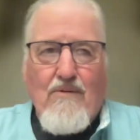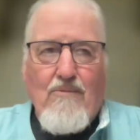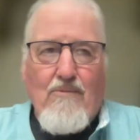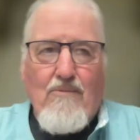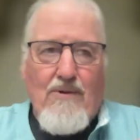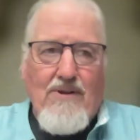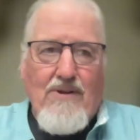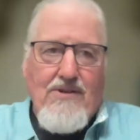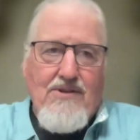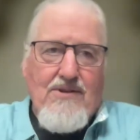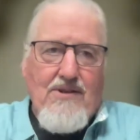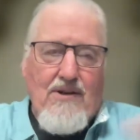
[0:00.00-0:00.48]

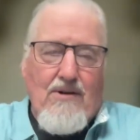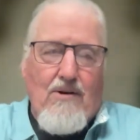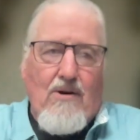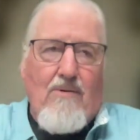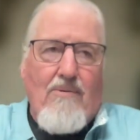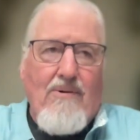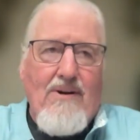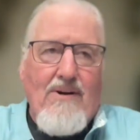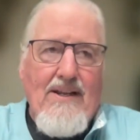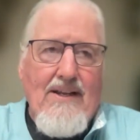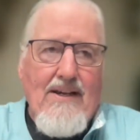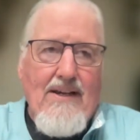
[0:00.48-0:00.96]
well, this had
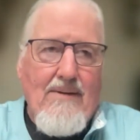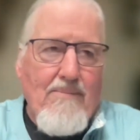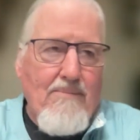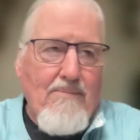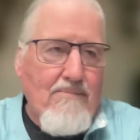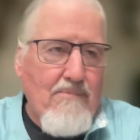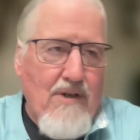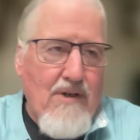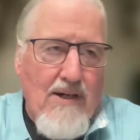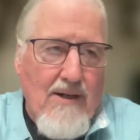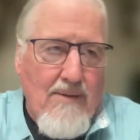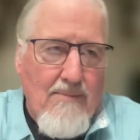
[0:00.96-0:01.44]
already
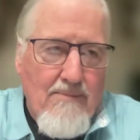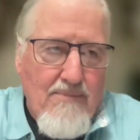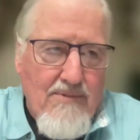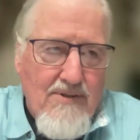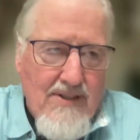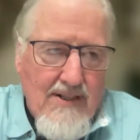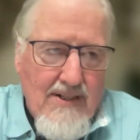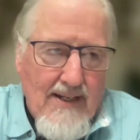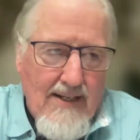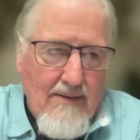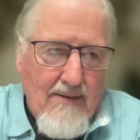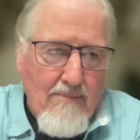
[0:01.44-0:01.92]
come,
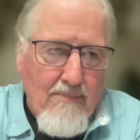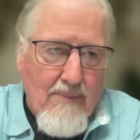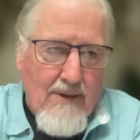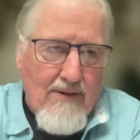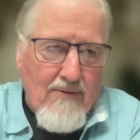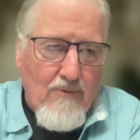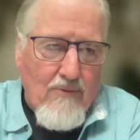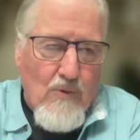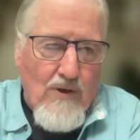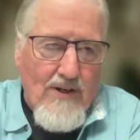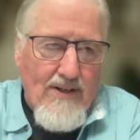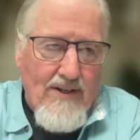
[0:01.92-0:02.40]
say,
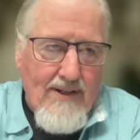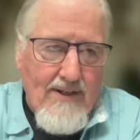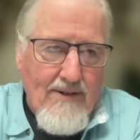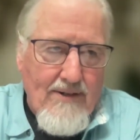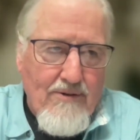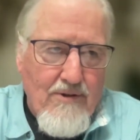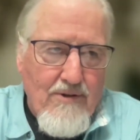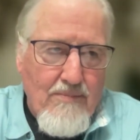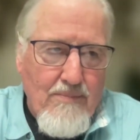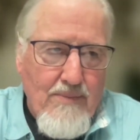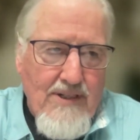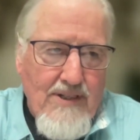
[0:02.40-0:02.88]
about
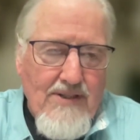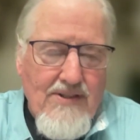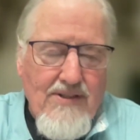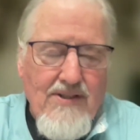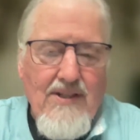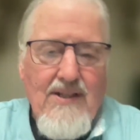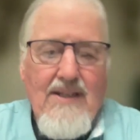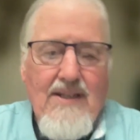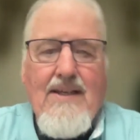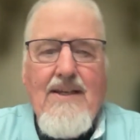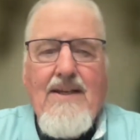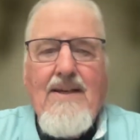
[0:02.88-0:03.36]
100
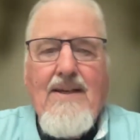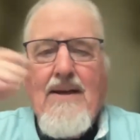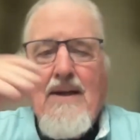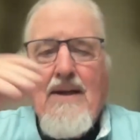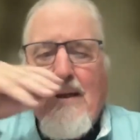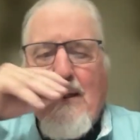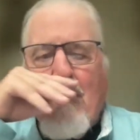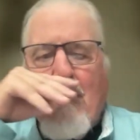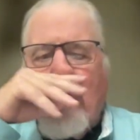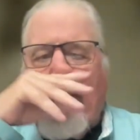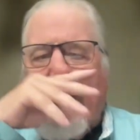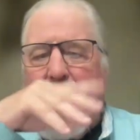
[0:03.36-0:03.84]
BCE.
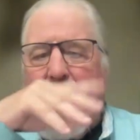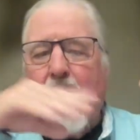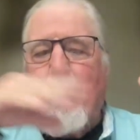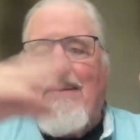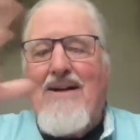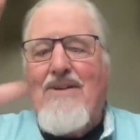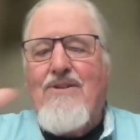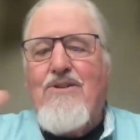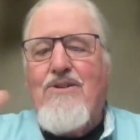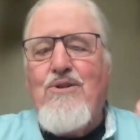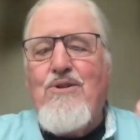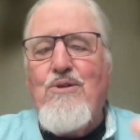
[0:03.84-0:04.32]
By
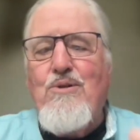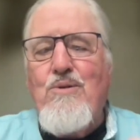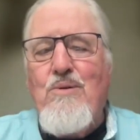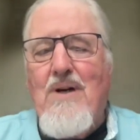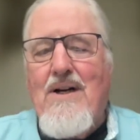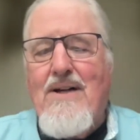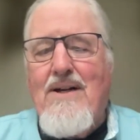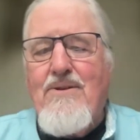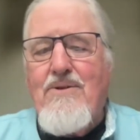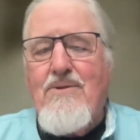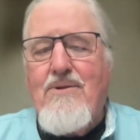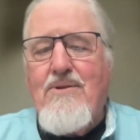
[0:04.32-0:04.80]
about
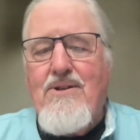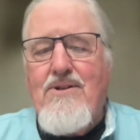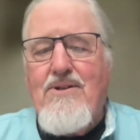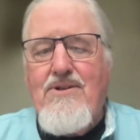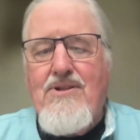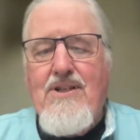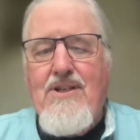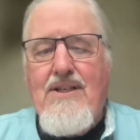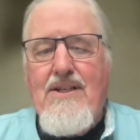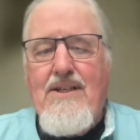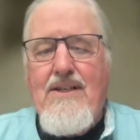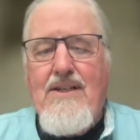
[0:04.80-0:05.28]
200
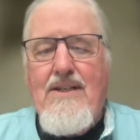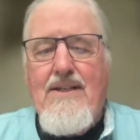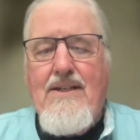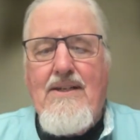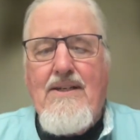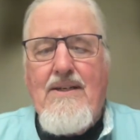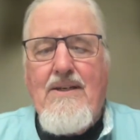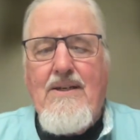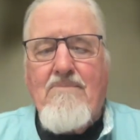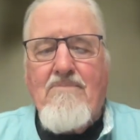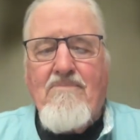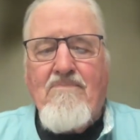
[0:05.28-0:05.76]

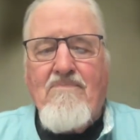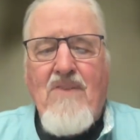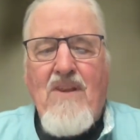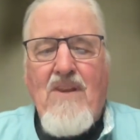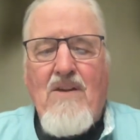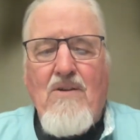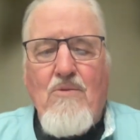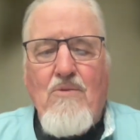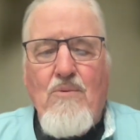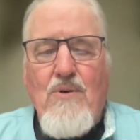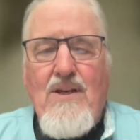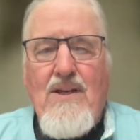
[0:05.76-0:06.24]
CE,
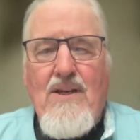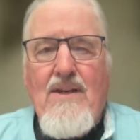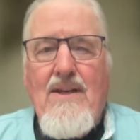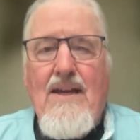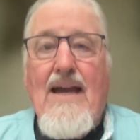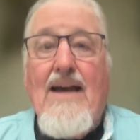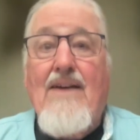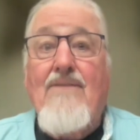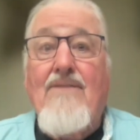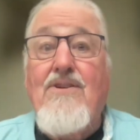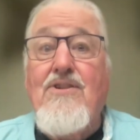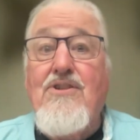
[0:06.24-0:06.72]
we
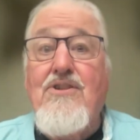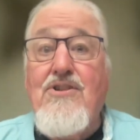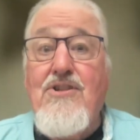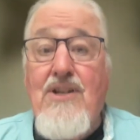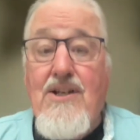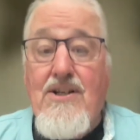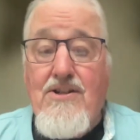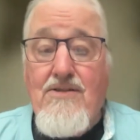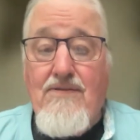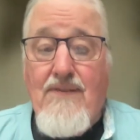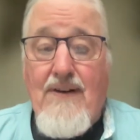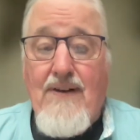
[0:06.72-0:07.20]
have a
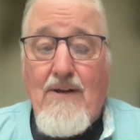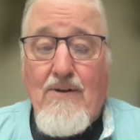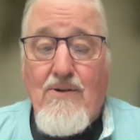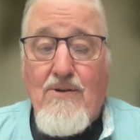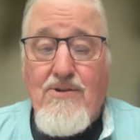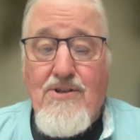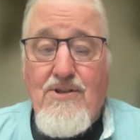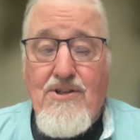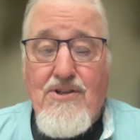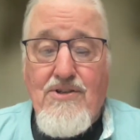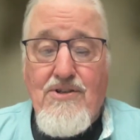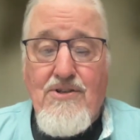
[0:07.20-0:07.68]
6-vowel
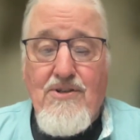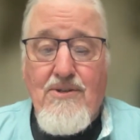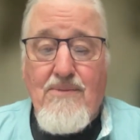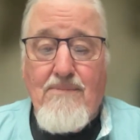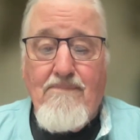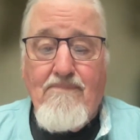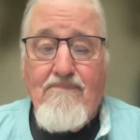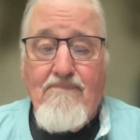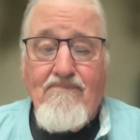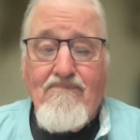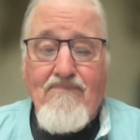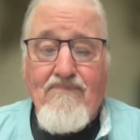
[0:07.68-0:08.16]

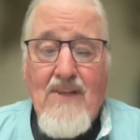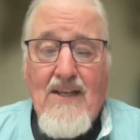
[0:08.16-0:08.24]
system.